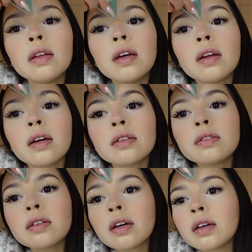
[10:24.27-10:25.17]
then I
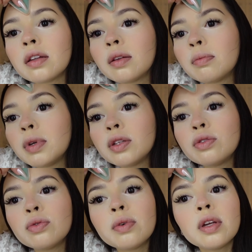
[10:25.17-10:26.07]
set in the
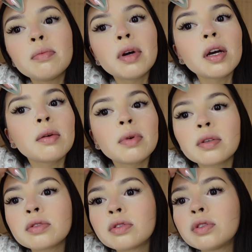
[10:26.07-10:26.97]
between my
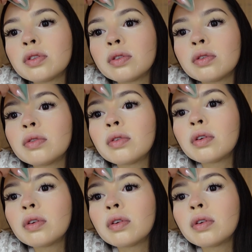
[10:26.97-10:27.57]
eyebrows too.